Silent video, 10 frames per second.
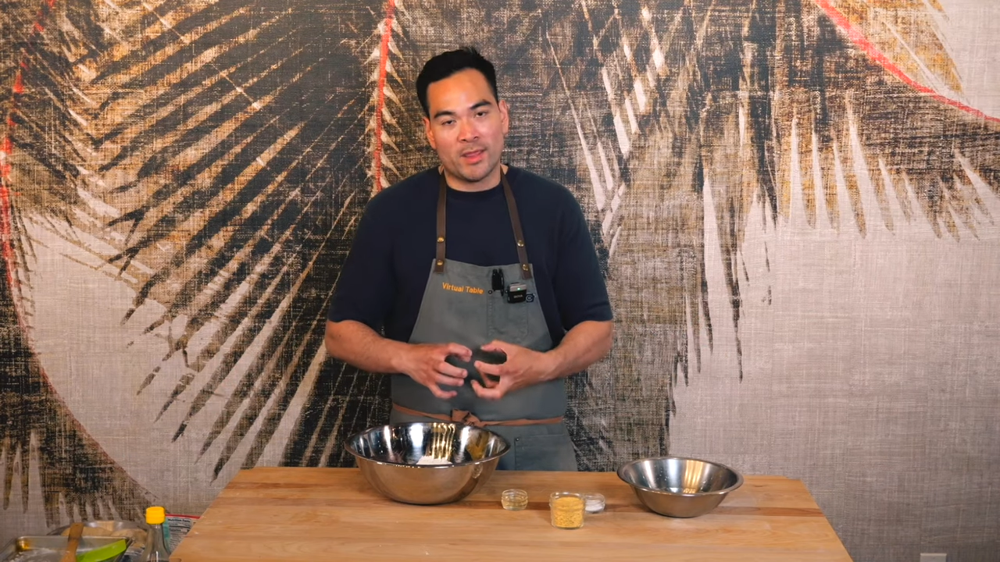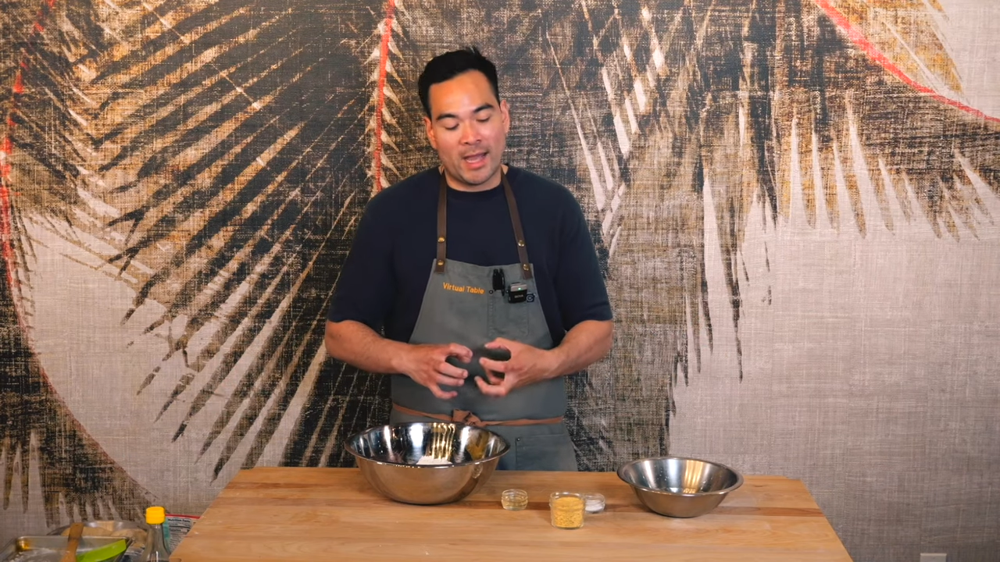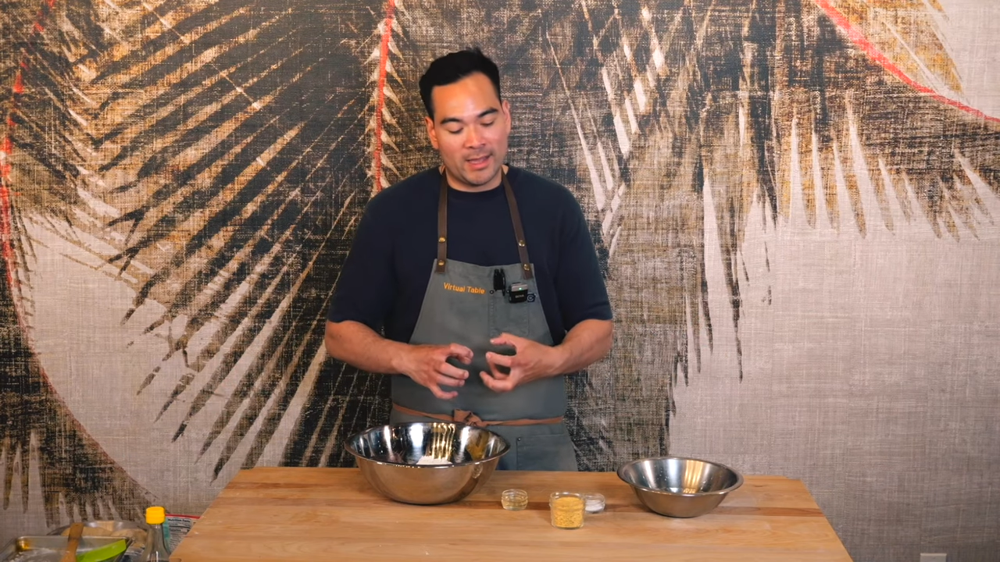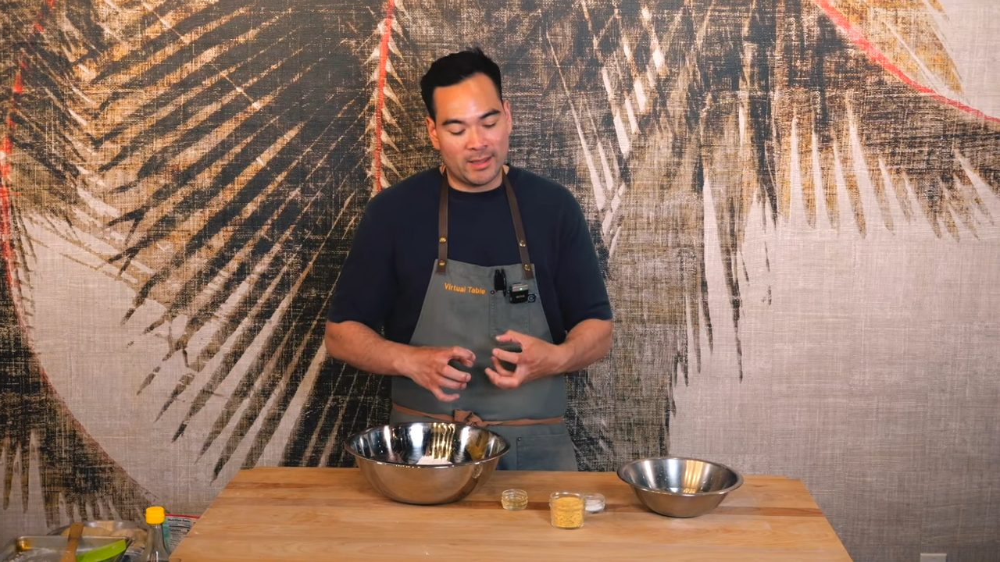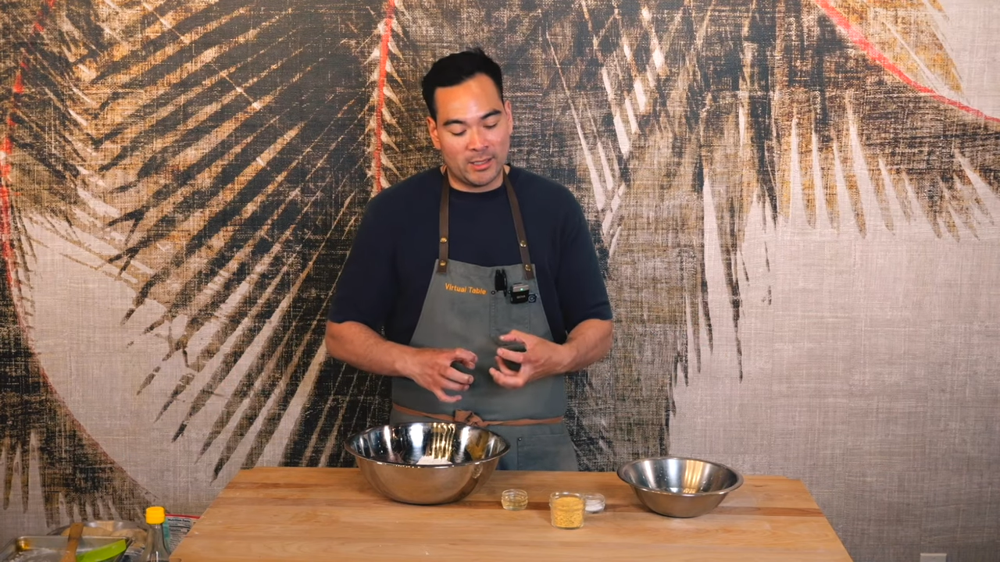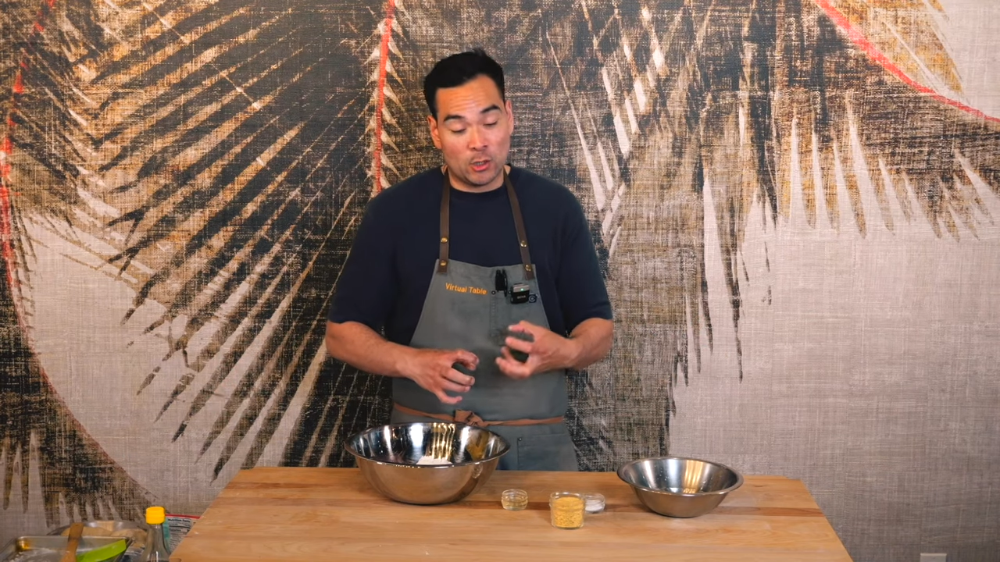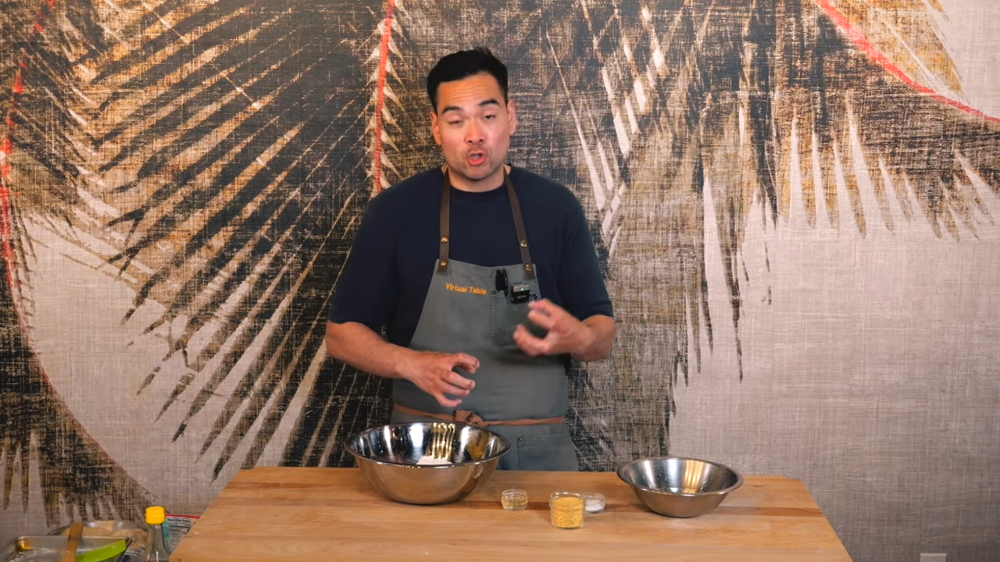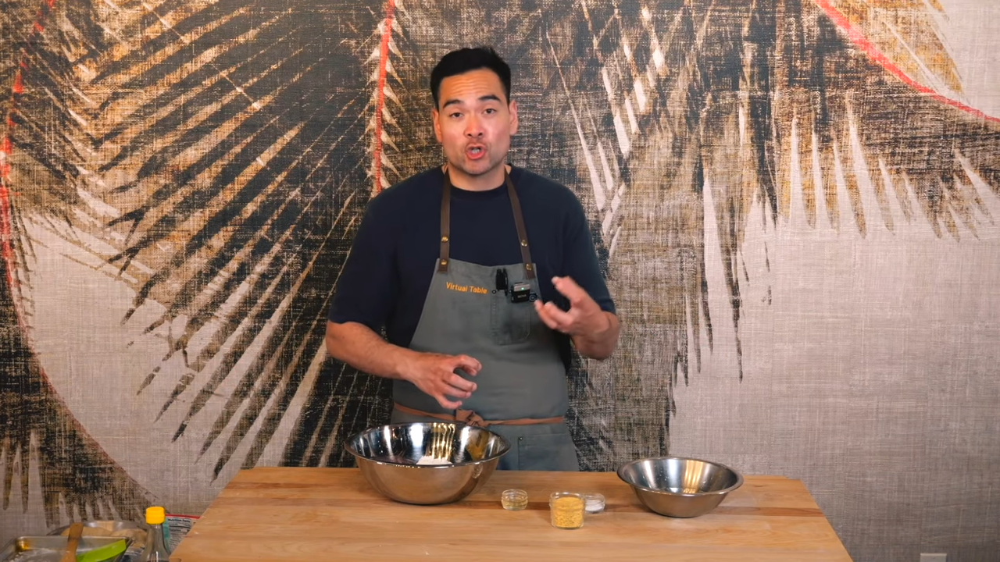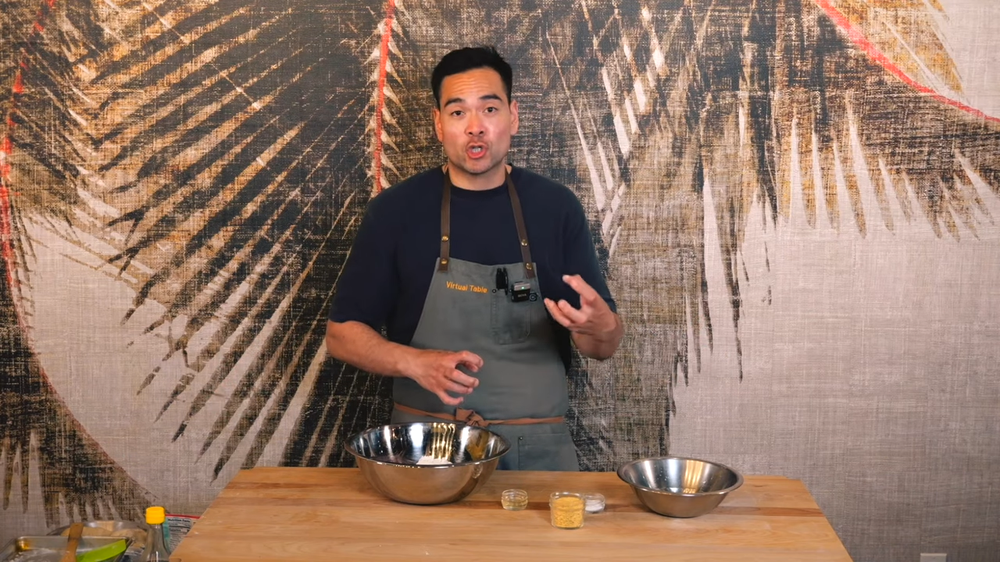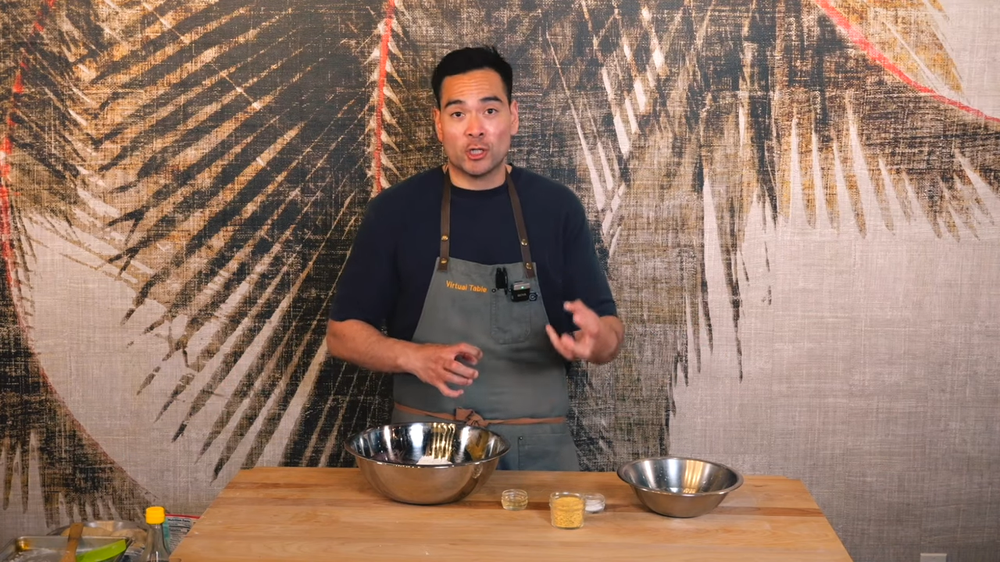that the
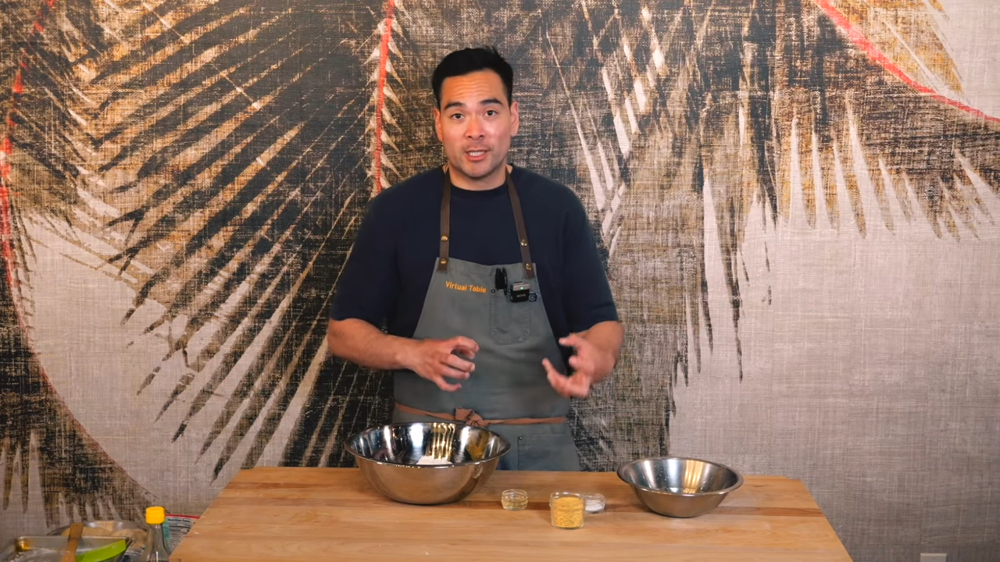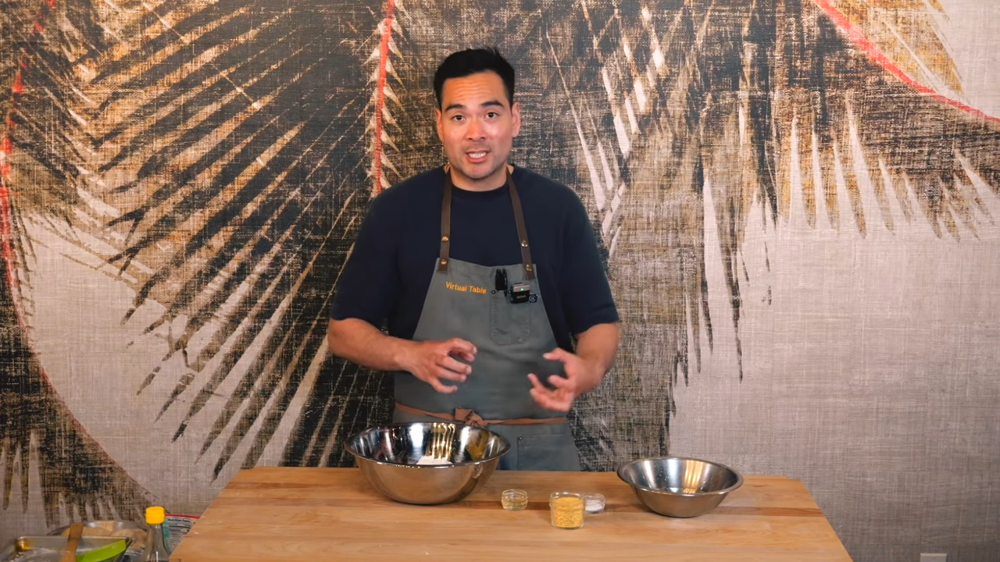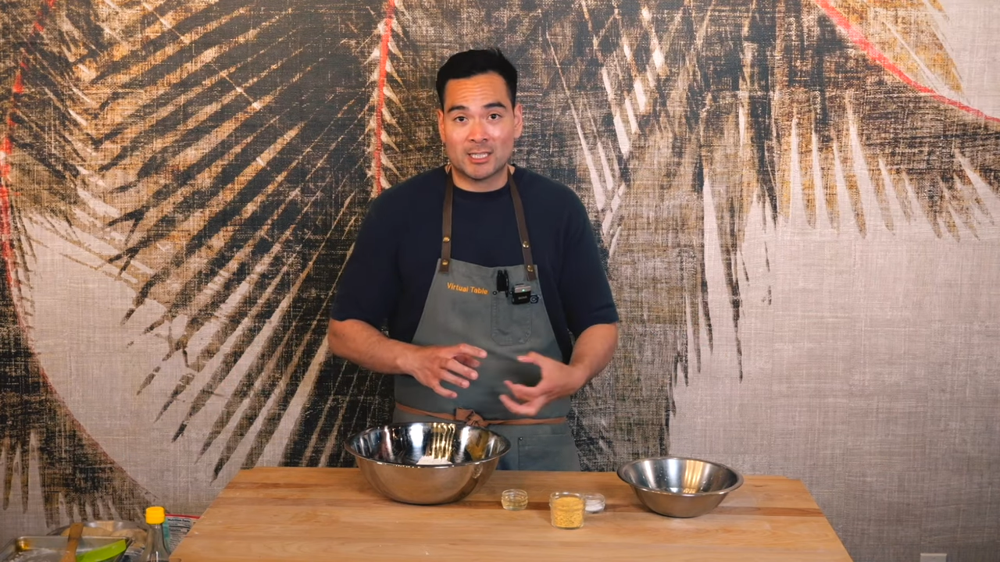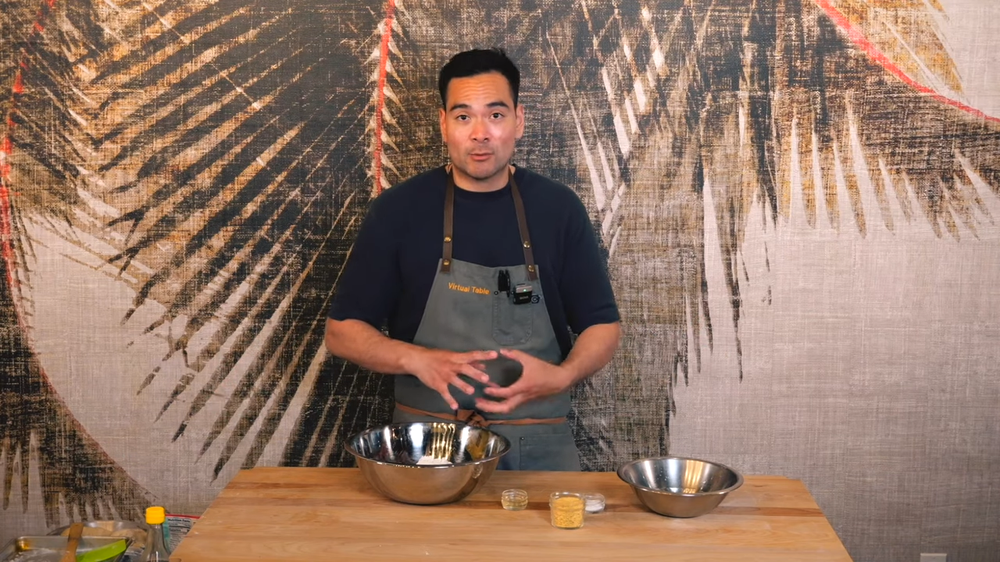nutritional yeast